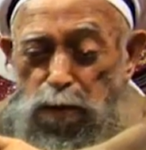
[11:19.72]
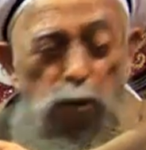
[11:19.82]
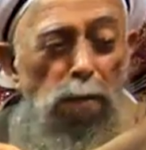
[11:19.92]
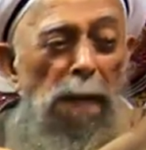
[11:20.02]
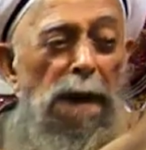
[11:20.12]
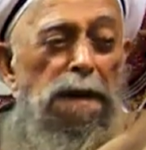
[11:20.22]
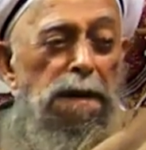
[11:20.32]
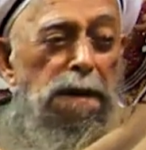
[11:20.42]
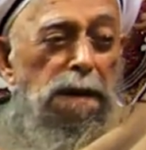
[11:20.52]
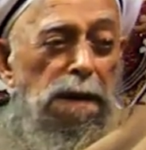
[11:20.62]
to
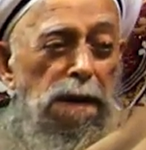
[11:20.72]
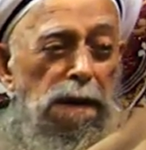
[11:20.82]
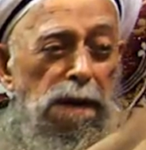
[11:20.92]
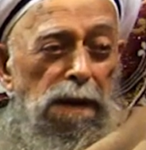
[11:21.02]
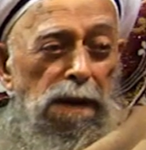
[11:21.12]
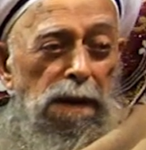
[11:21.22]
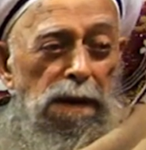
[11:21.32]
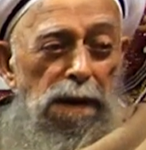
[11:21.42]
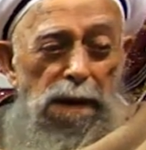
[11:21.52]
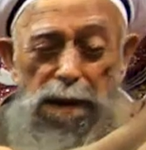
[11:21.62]
make
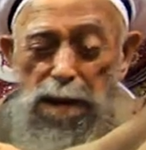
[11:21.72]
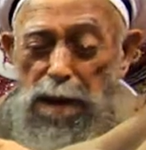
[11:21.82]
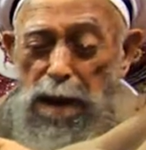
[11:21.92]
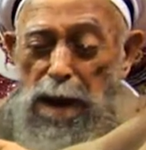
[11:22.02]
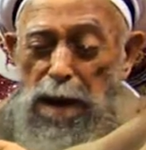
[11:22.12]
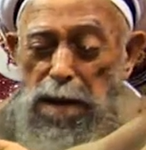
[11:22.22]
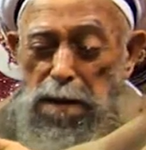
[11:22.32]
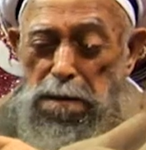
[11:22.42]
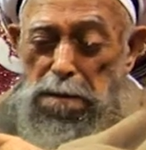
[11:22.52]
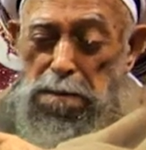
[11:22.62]

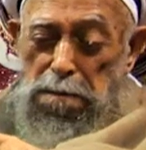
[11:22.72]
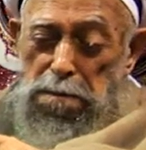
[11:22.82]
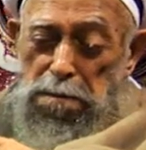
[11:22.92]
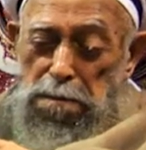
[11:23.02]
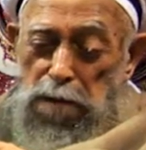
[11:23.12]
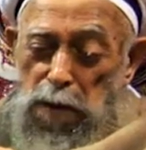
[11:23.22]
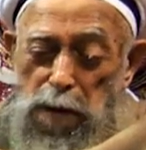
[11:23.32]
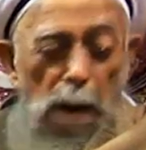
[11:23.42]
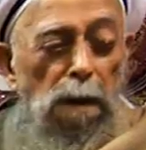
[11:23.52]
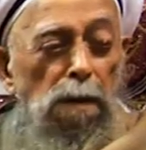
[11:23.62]
a
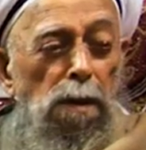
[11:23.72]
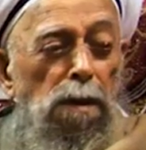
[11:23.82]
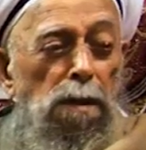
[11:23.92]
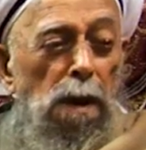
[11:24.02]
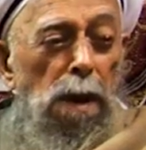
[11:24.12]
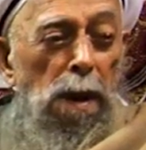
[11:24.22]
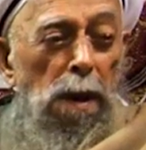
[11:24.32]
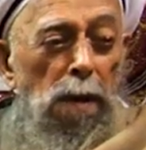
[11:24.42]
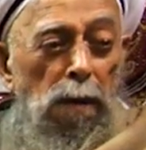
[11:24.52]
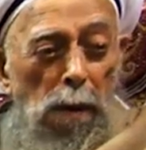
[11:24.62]
circle
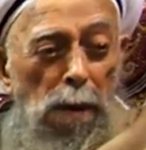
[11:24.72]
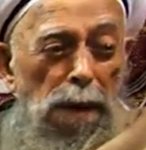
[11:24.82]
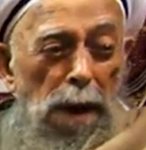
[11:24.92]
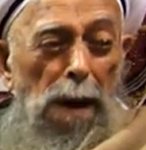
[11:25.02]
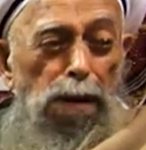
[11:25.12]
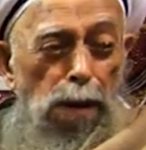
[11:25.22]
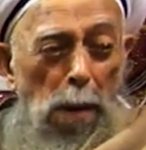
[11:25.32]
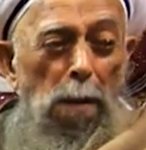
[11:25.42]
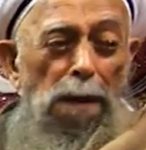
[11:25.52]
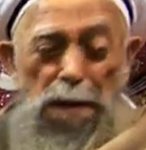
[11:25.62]
for their
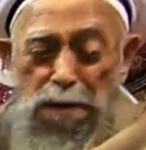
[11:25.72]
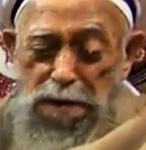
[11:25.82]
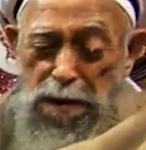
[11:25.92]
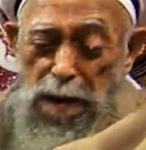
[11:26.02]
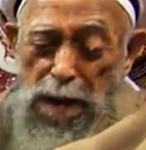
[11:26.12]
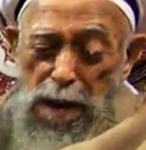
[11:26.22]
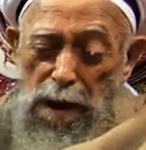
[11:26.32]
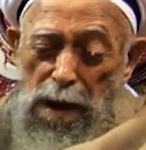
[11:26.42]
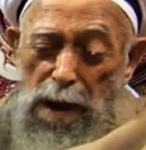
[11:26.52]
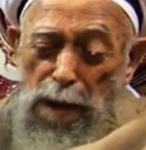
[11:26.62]
knowledge
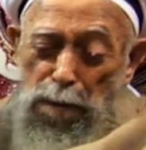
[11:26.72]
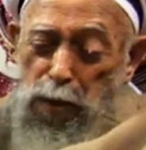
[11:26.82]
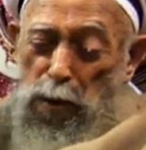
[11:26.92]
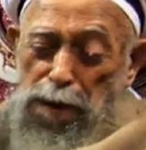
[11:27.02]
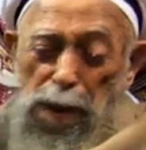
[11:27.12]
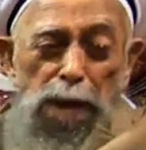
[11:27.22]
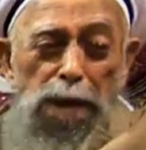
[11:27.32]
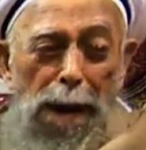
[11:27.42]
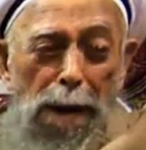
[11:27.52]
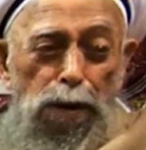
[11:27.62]
and putting
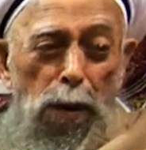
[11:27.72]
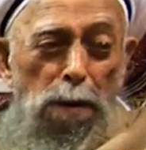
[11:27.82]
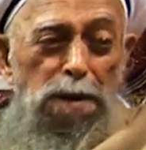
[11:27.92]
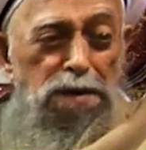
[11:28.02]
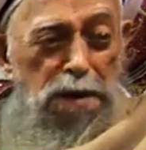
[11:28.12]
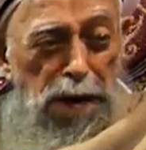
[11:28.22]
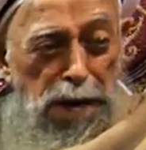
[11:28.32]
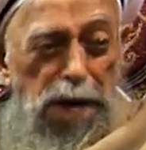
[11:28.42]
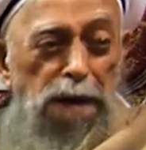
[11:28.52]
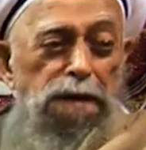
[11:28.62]
their knowledge
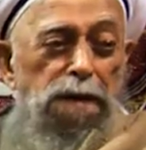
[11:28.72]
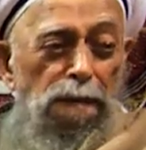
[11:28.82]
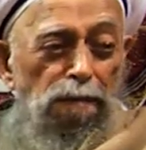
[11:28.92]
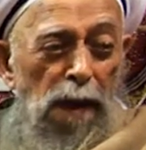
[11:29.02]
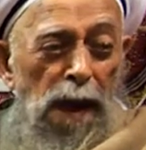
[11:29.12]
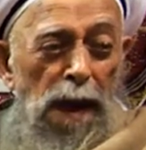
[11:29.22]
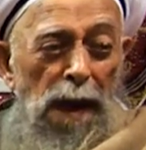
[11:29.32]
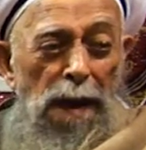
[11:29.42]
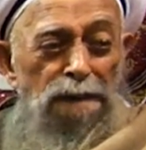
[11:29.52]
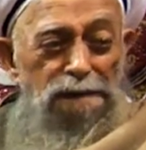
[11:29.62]
in it
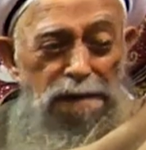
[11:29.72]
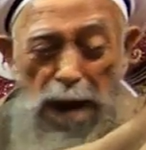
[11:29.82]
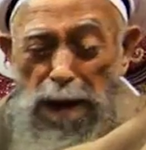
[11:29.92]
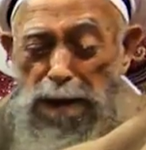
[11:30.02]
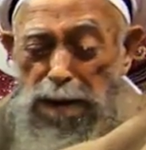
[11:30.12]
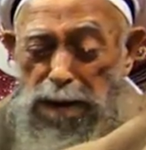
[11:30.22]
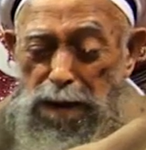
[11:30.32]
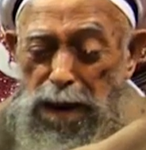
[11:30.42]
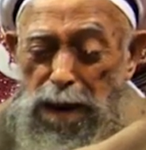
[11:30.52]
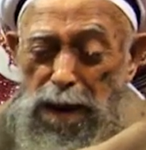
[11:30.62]
and saying